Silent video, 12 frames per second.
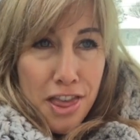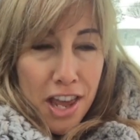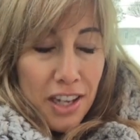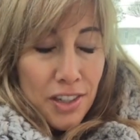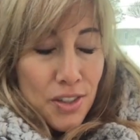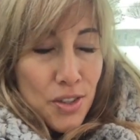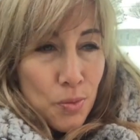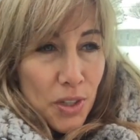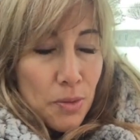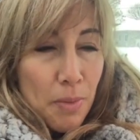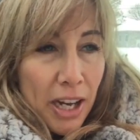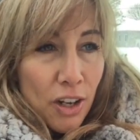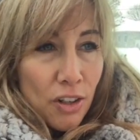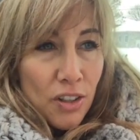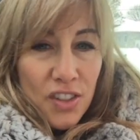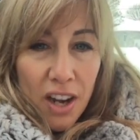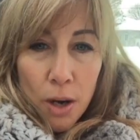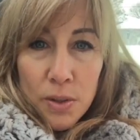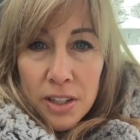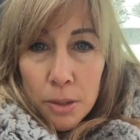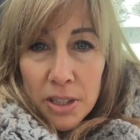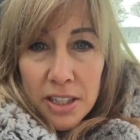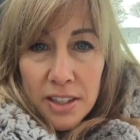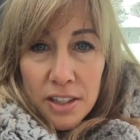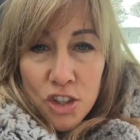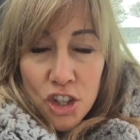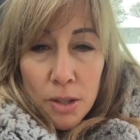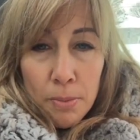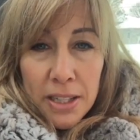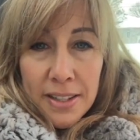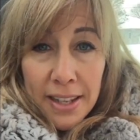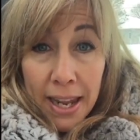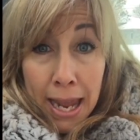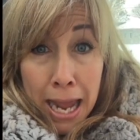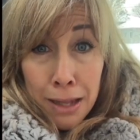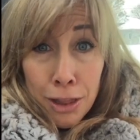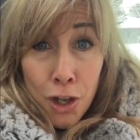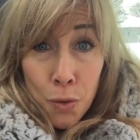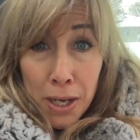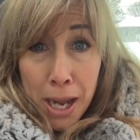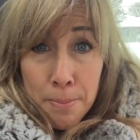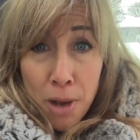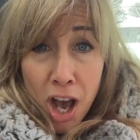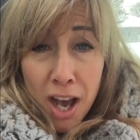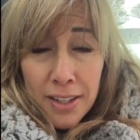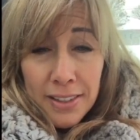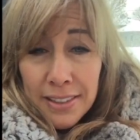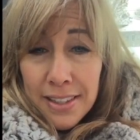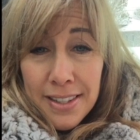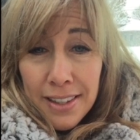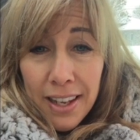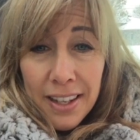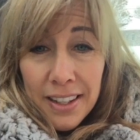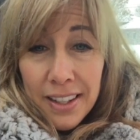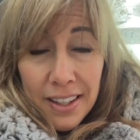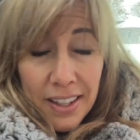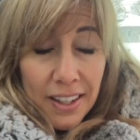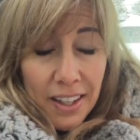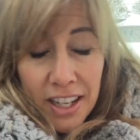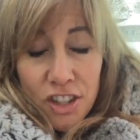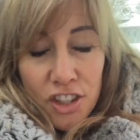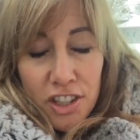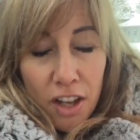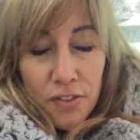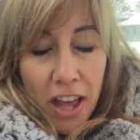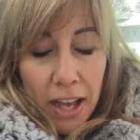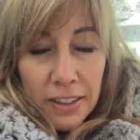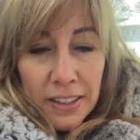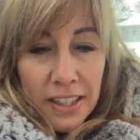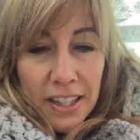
things with my girls. I always come into the gym and say, hey, look what I bought. And it's like, I just love that.